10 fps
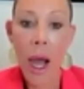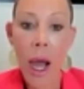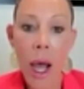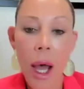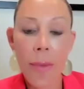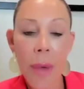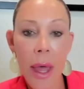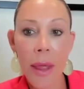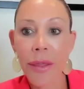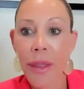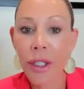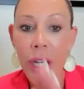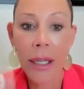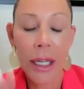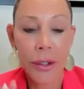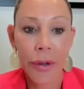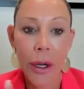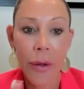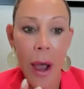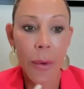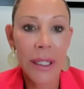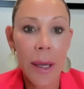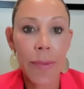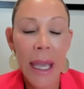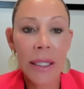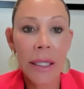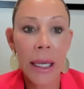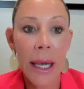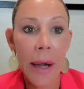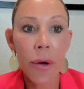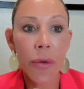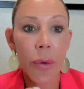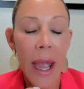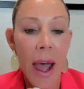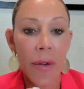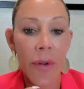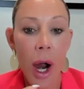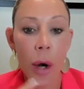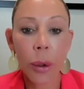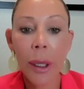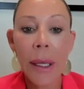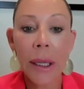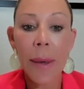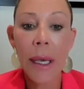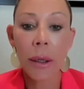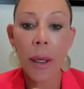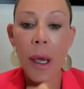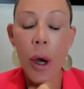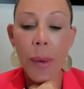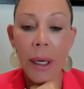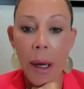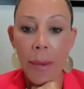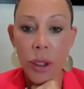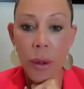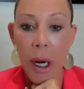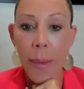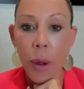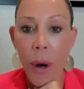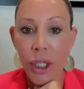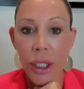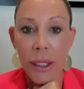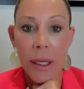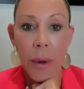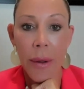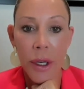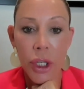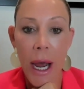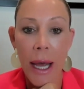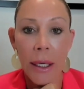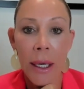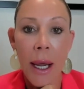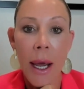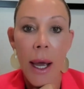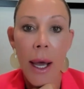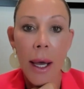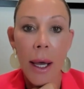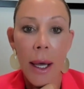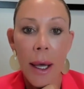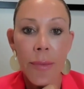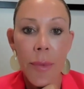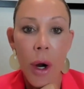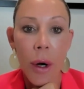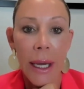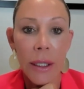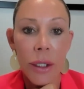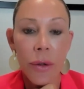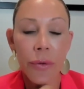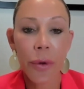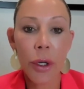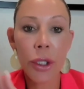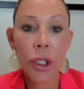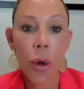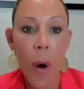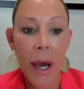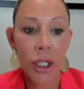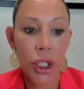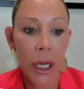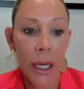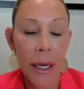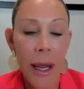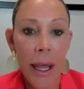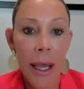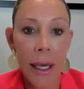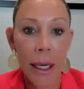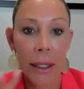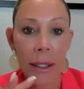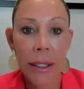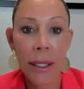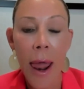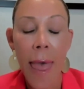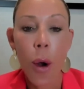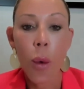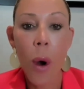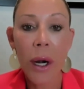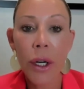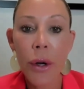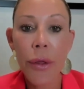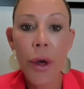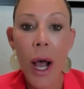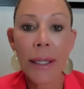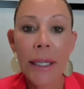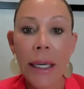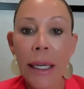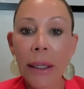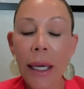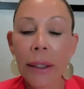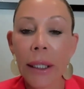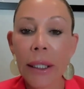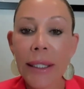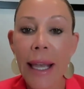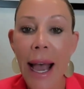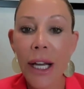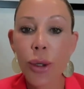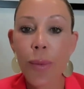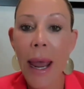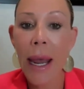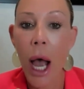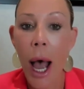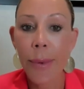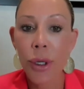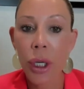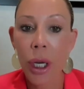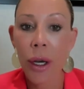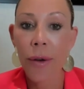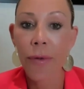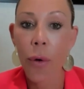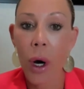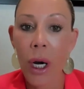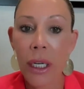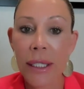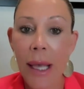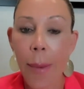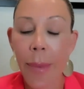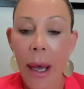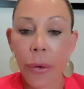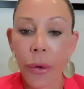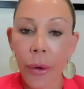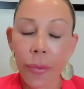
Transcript: Dr. Franco, that was amazing. I don't know if we have well, let me open it up to a couple of questions that were in the chat. All right. So first question is, what are your thoughts on Eli Lilly's cash pay option for Zepbound?